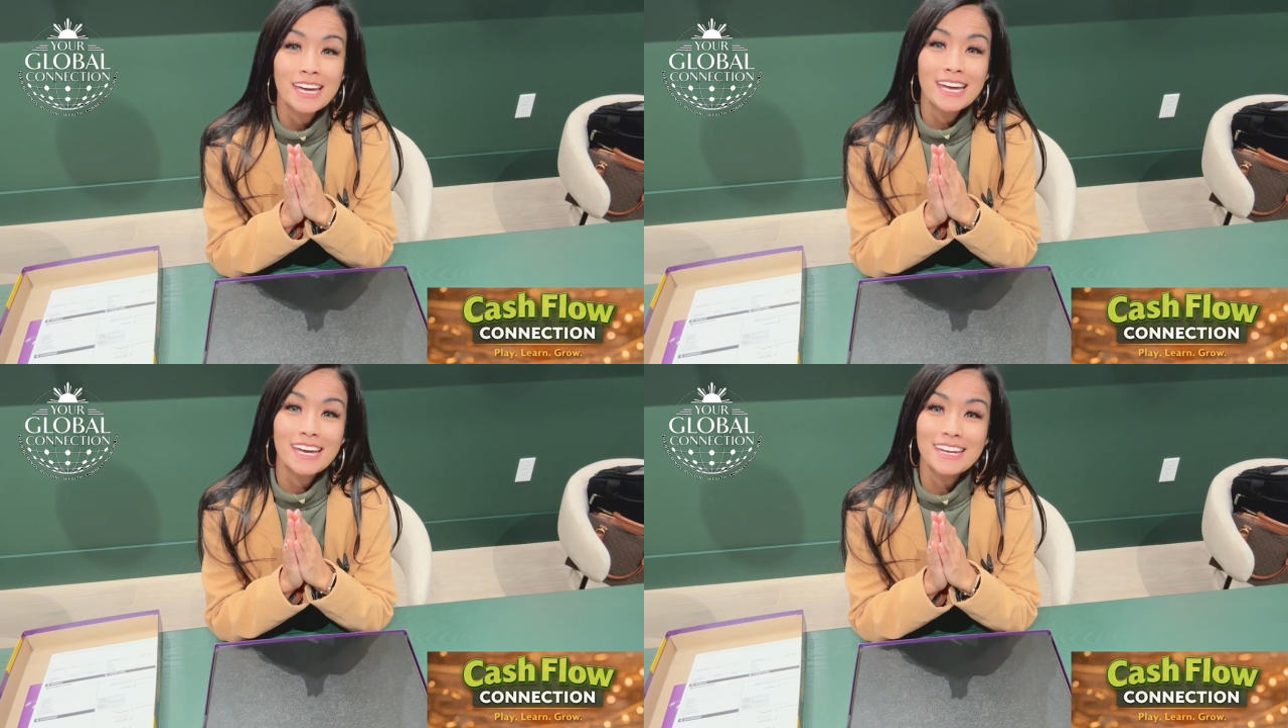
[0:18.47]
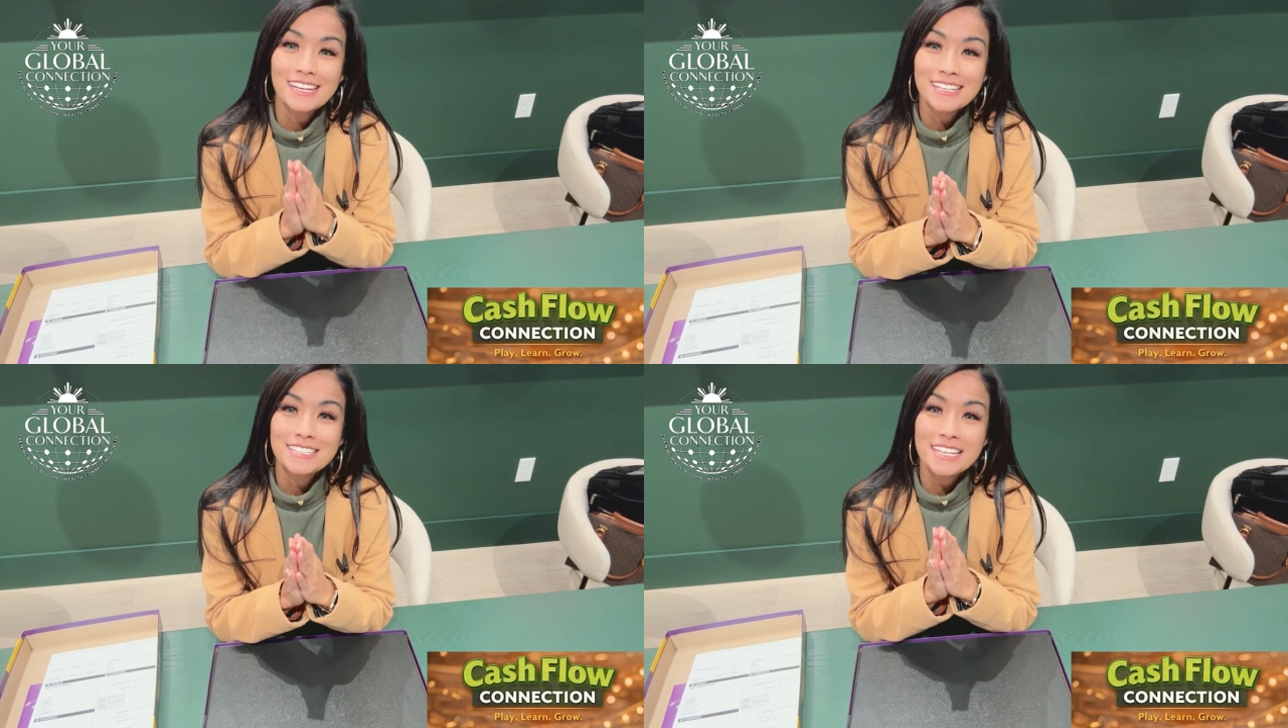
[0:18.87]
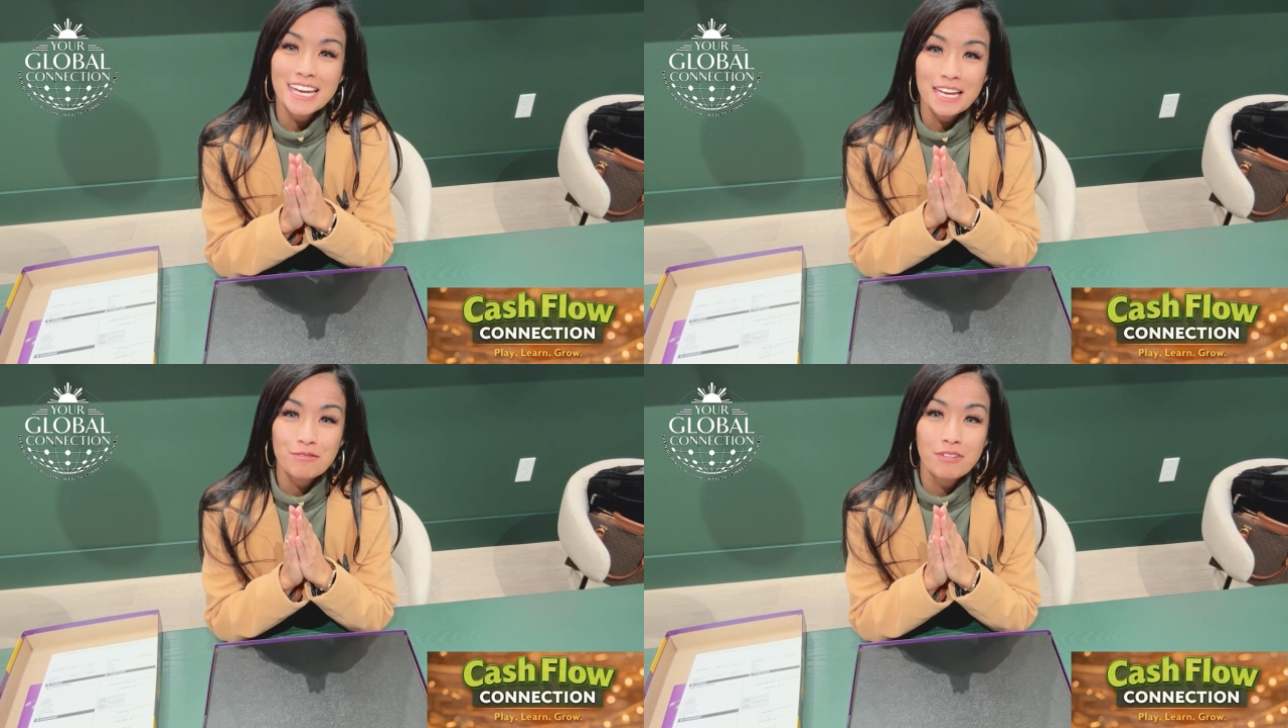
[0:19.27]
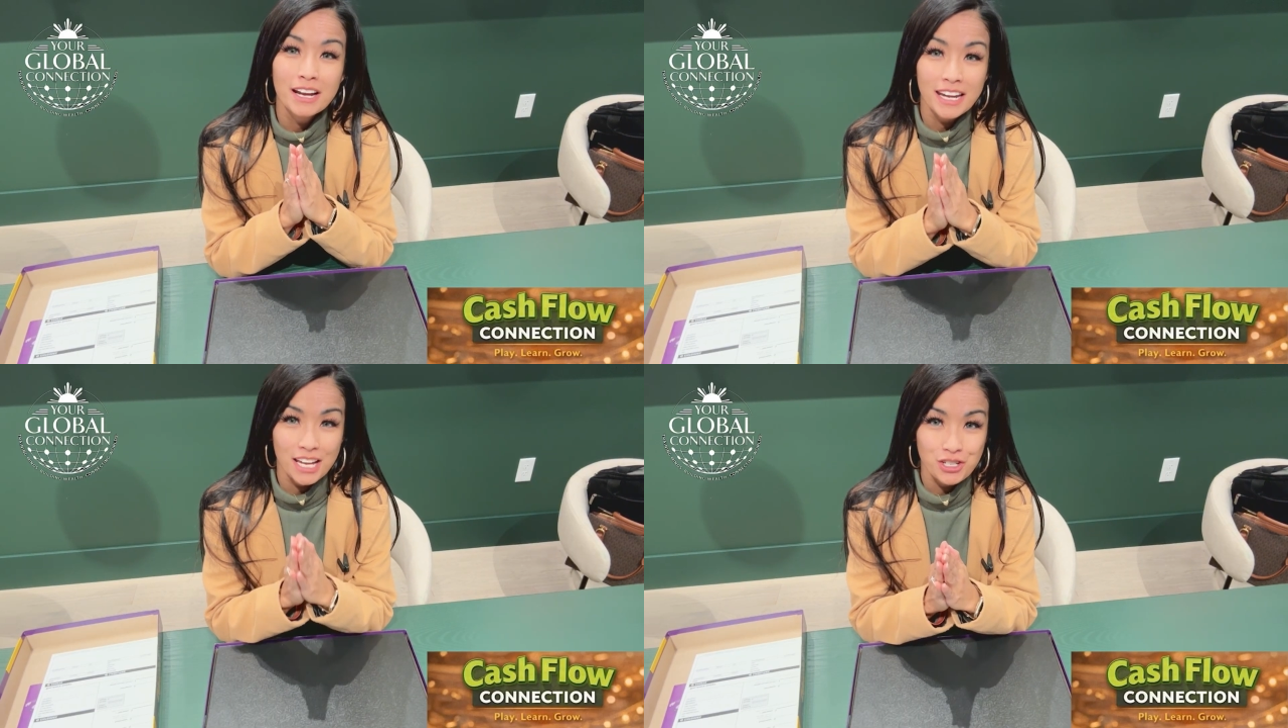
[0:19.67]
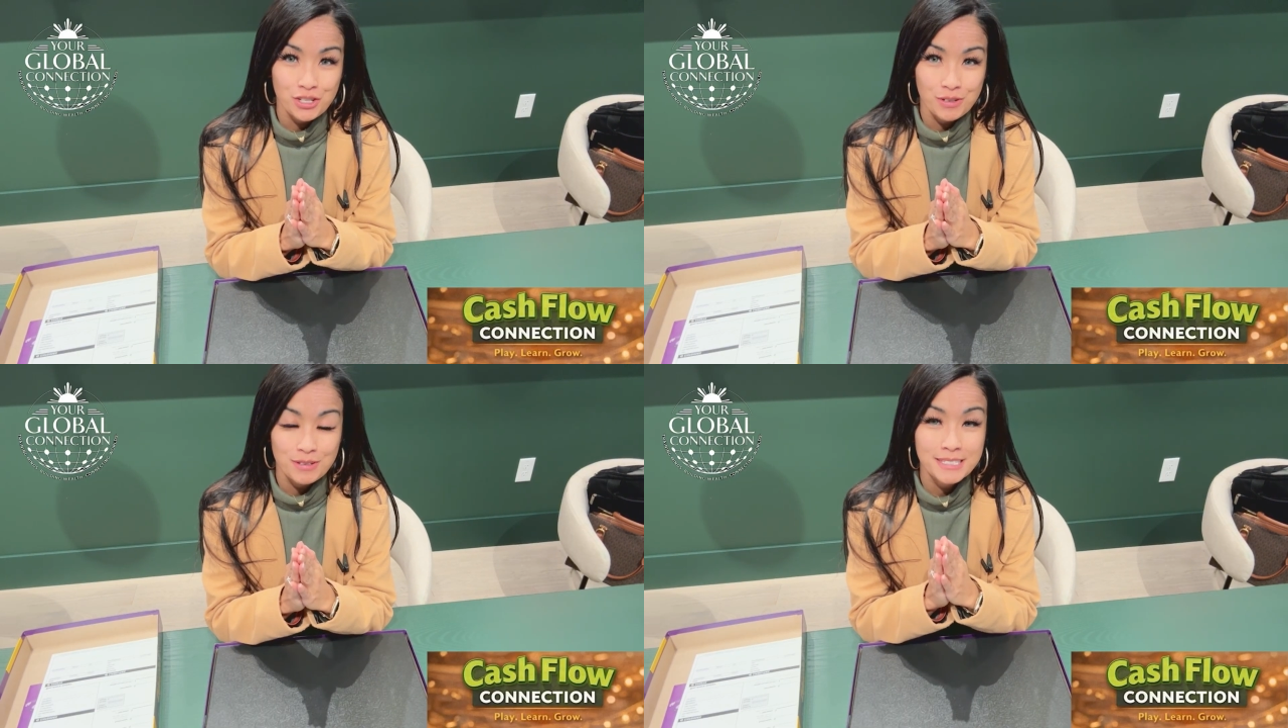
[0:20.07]
it is a
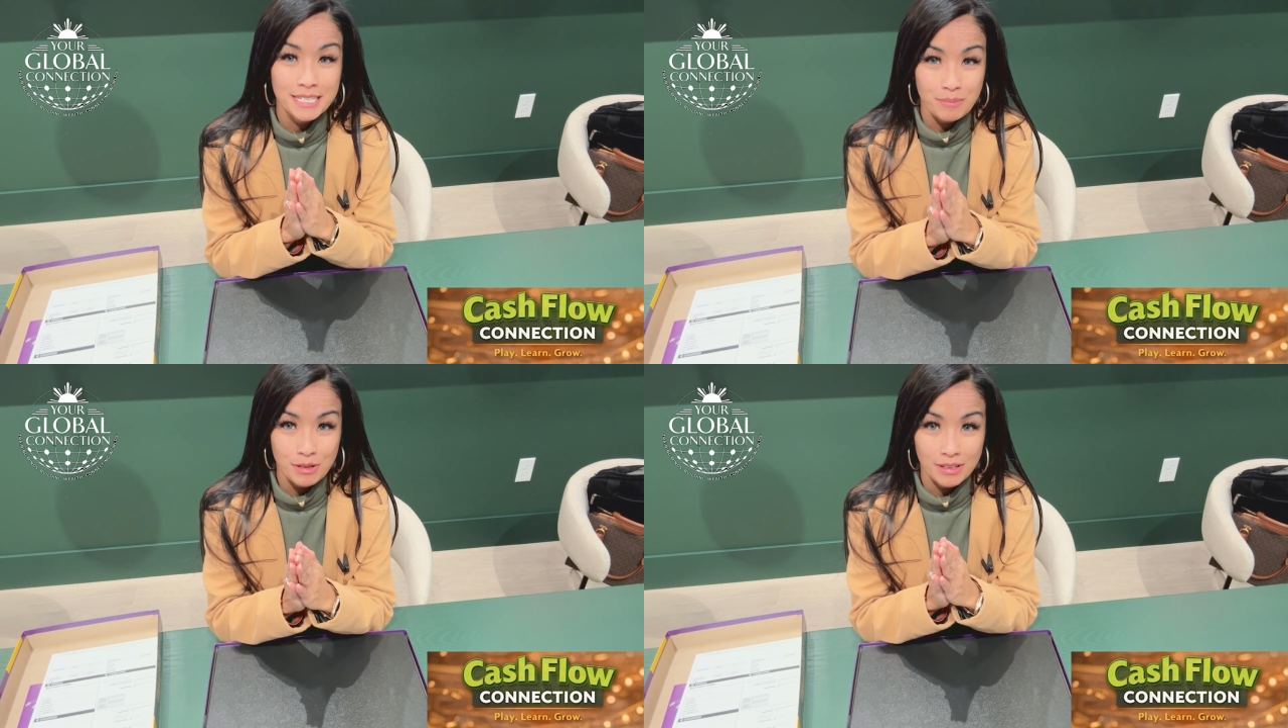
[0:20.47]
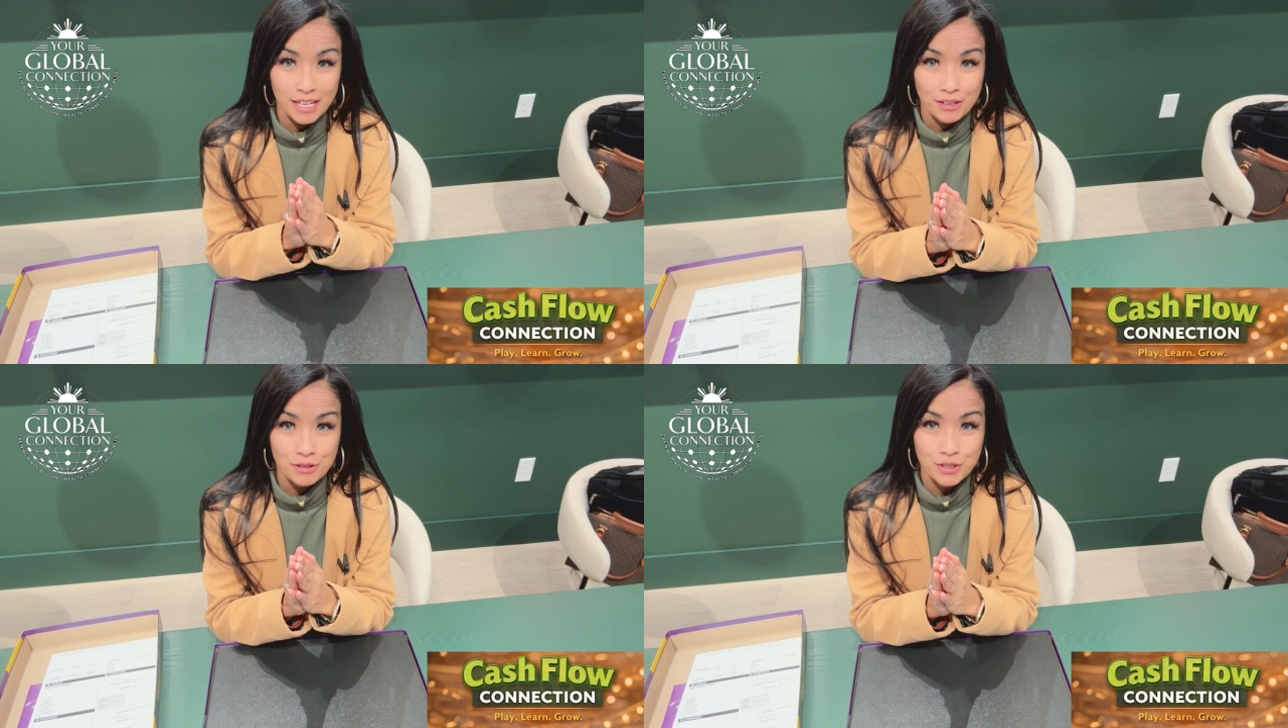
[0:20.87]
financial simulator.